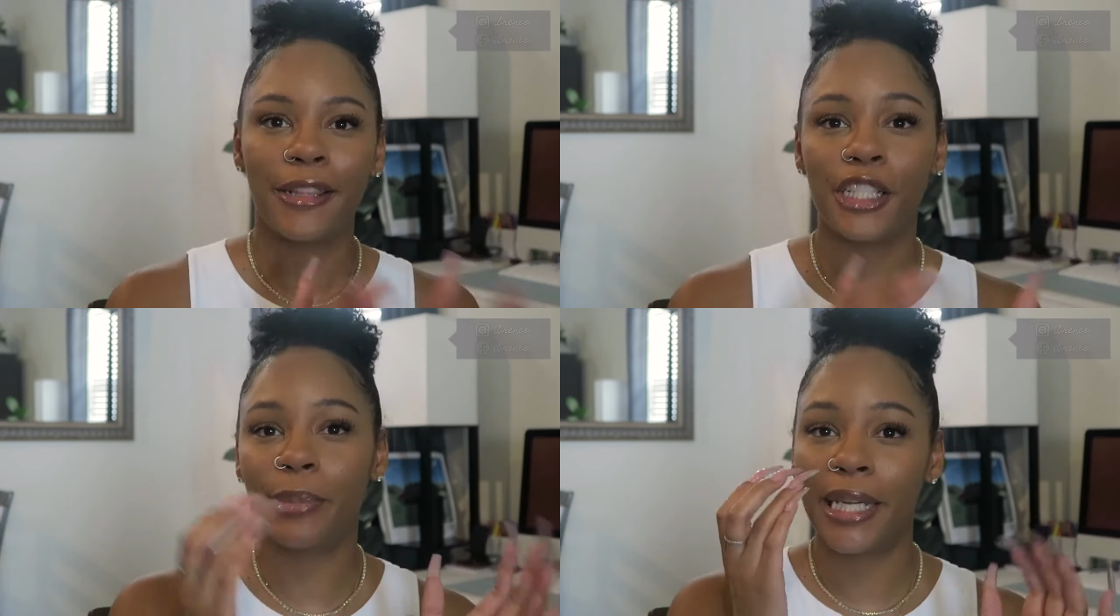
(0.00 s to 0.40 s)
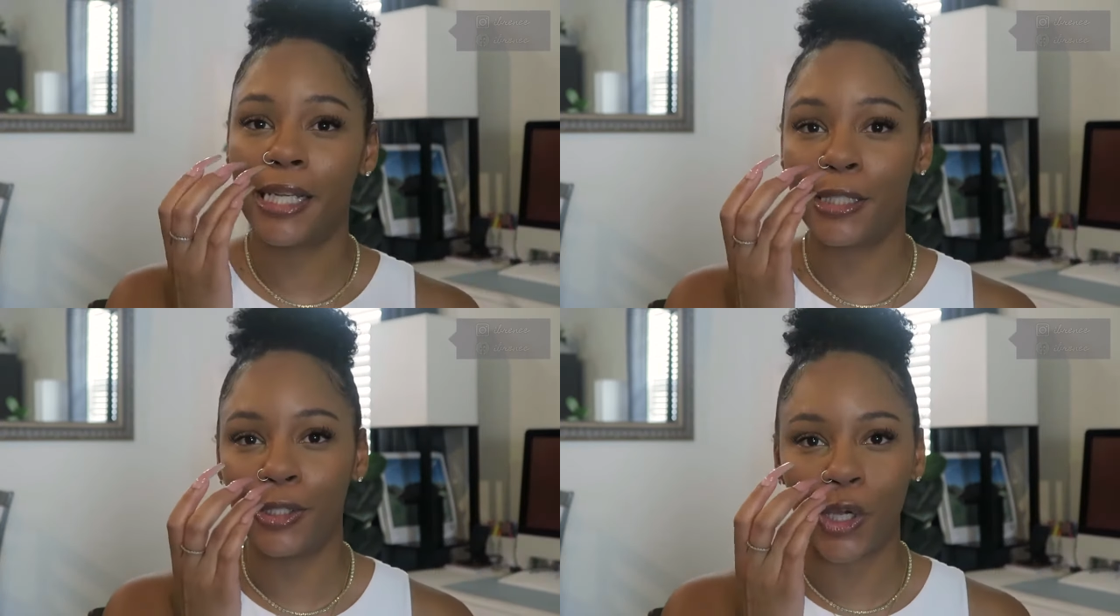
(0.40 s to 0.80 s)
This brand
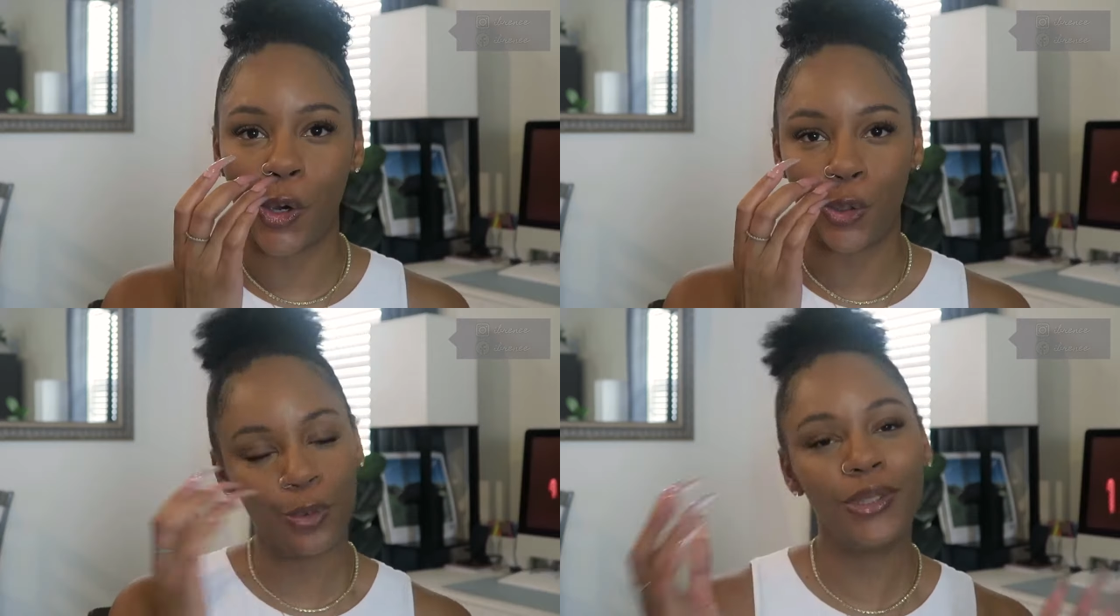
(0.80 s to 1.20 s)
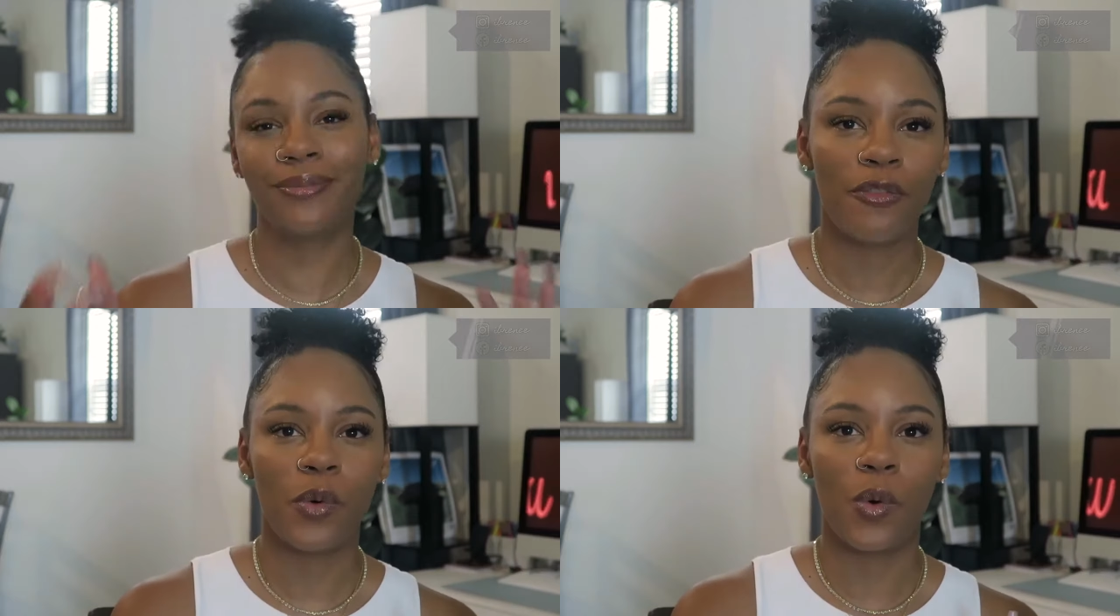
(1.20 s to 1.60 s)
is
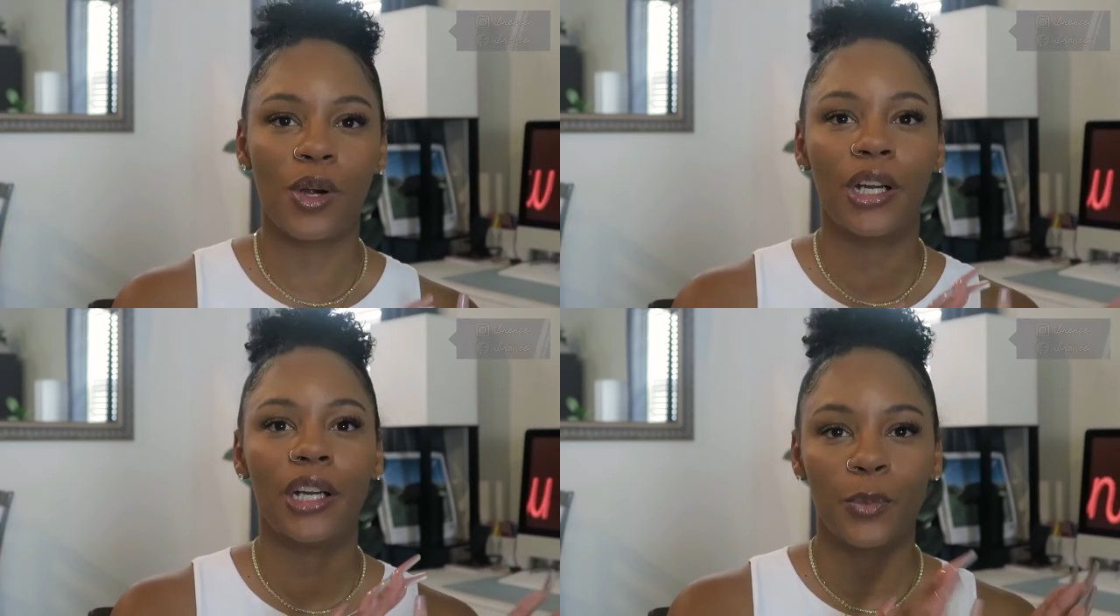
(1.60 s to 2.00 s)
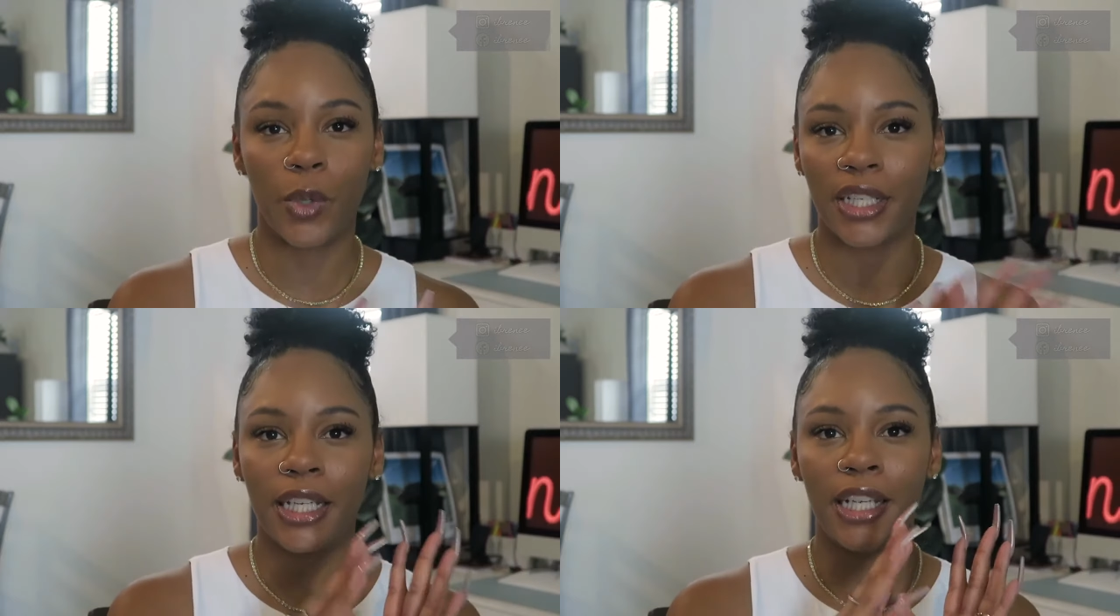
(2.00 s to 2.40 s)
known for
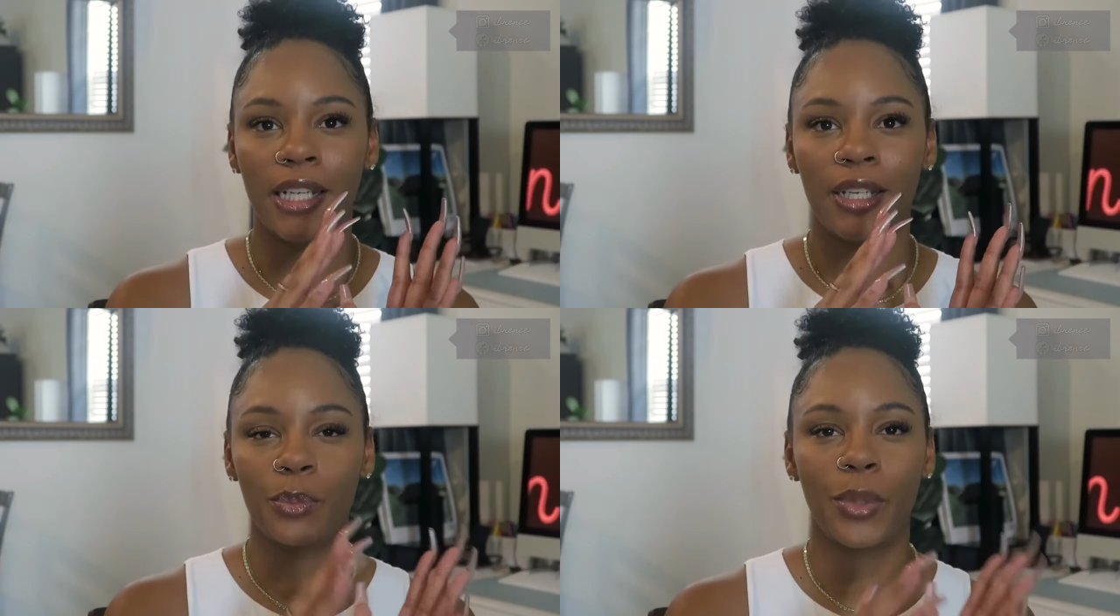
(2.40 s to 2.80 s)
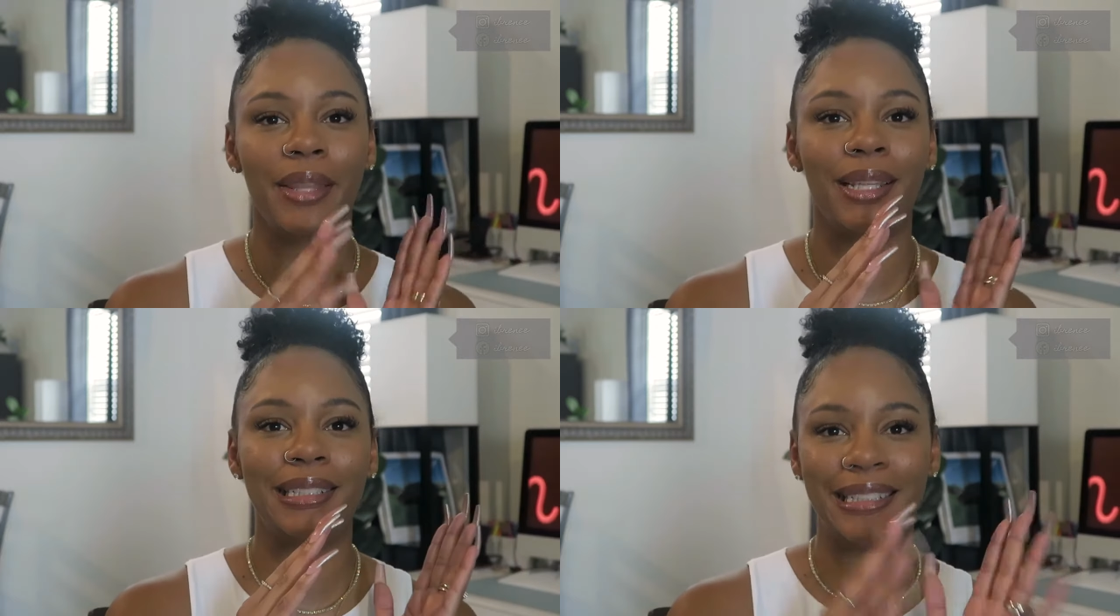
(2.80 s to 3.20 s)
working
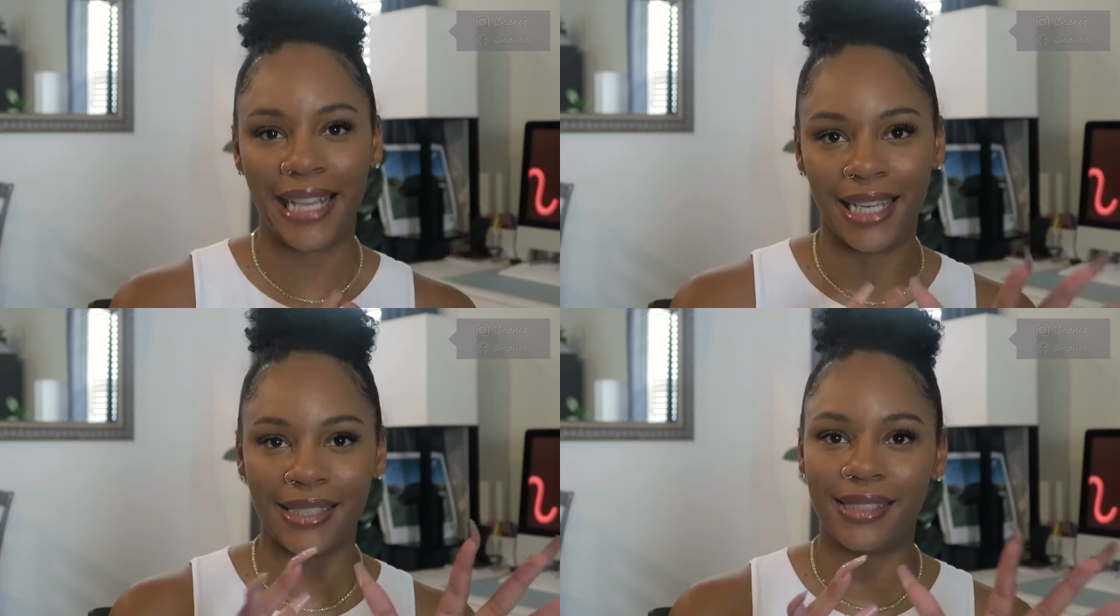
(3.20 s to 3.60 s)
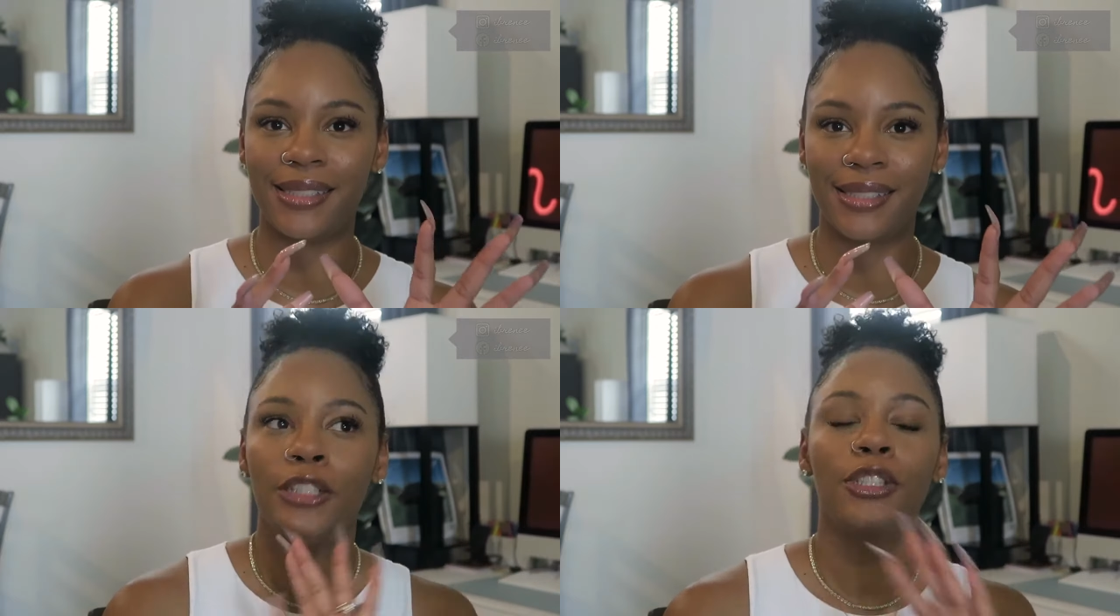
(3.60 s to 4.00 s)
with
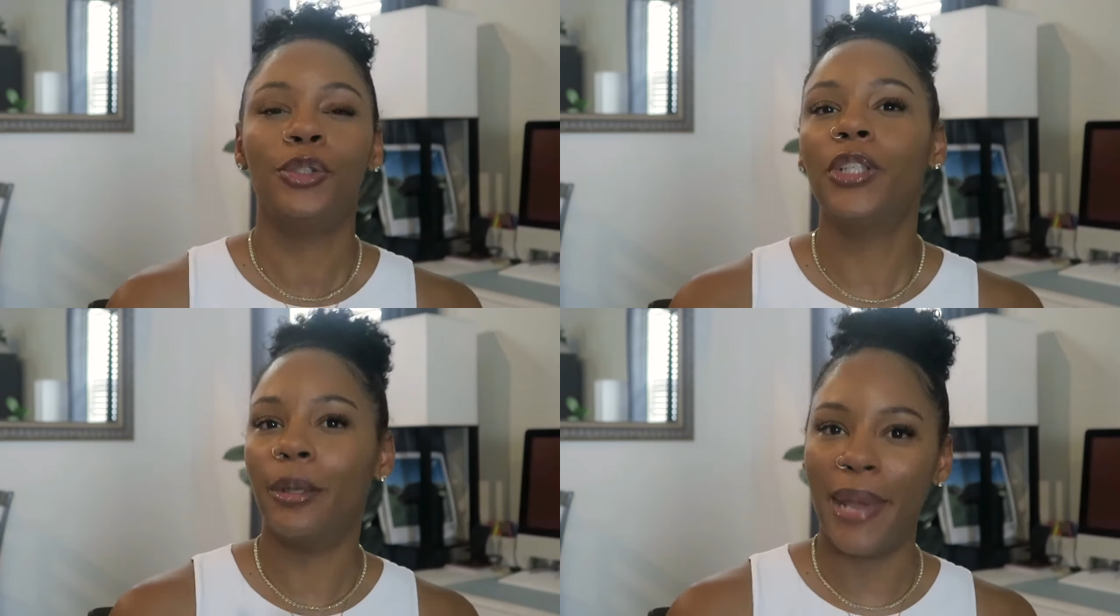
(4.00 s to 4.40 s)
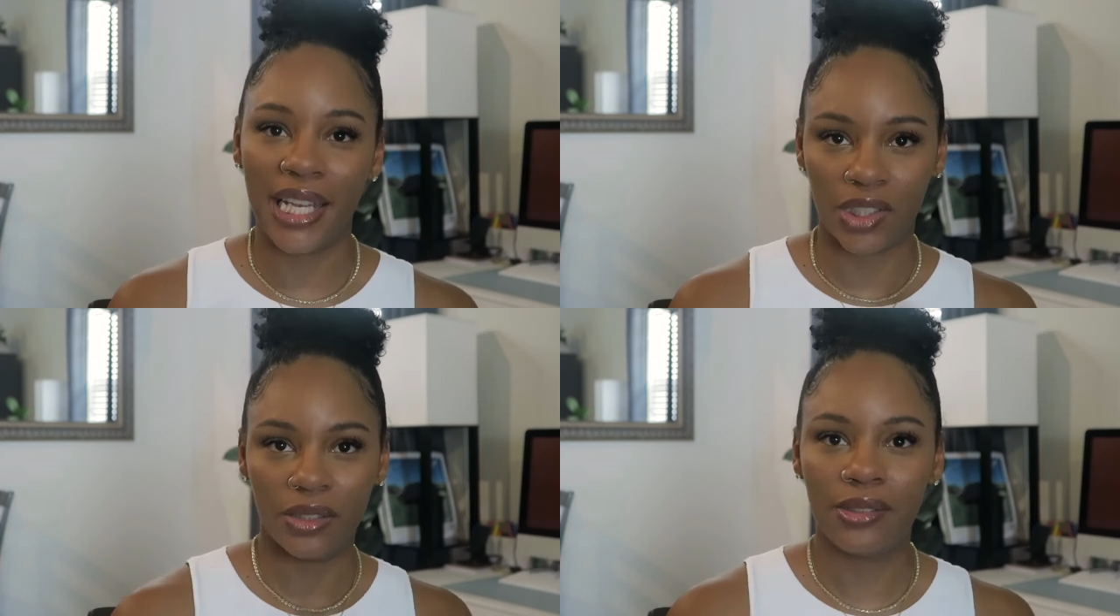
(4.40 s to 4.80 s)
dance, so you can
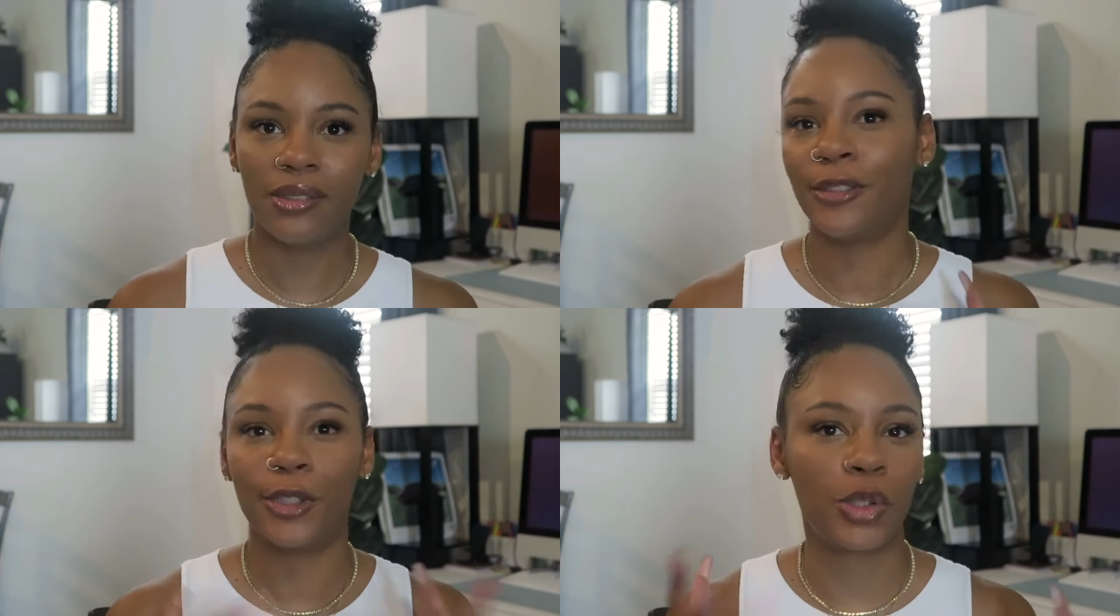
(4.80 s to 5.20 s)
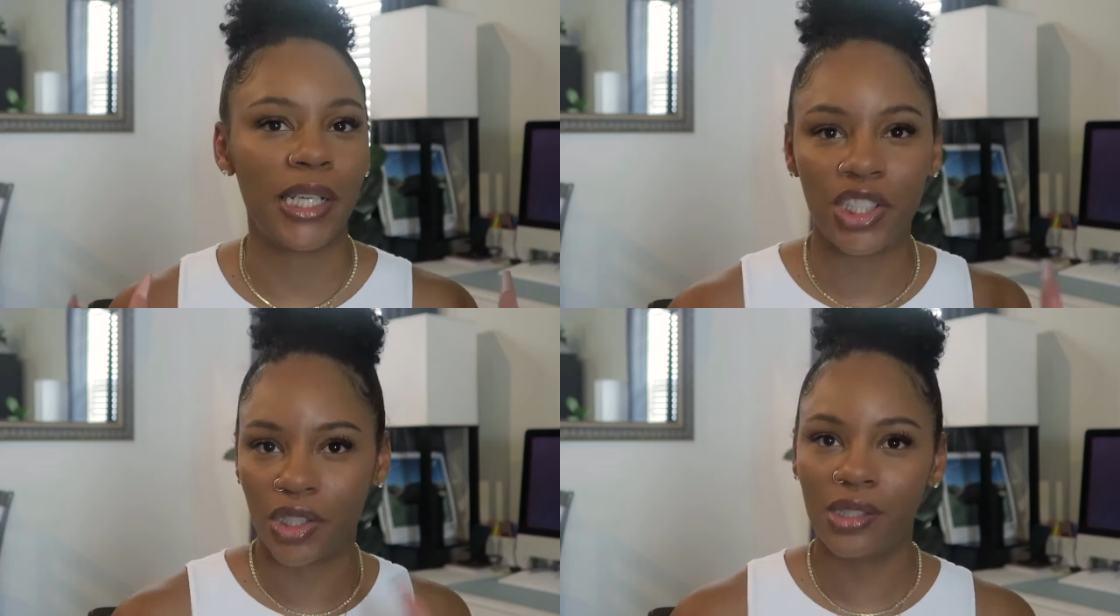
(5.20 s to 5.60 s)
imagine the
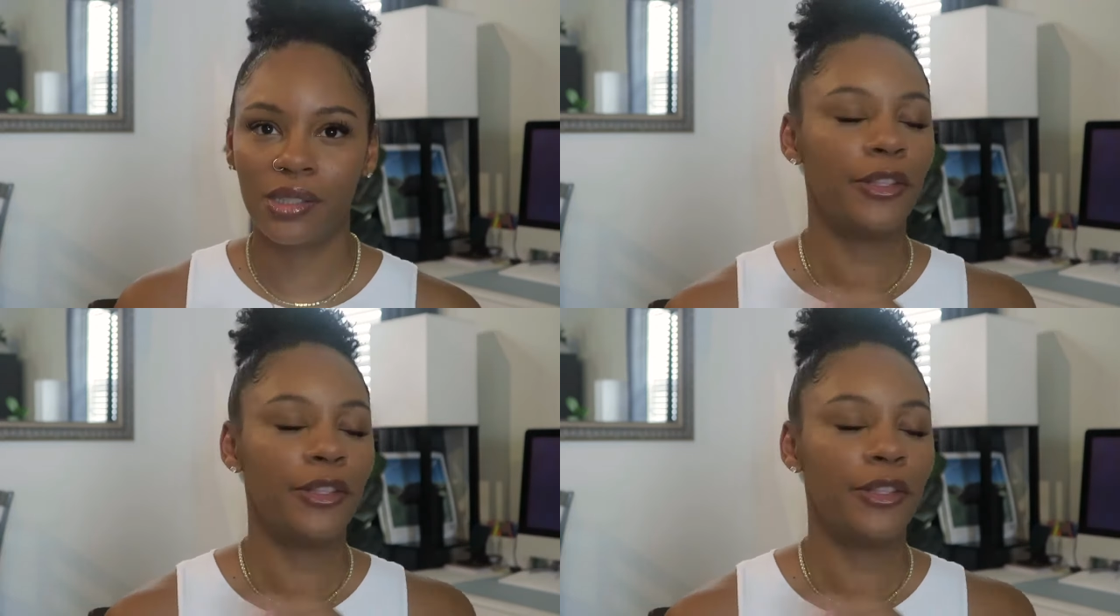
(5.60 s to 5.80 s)
stretch,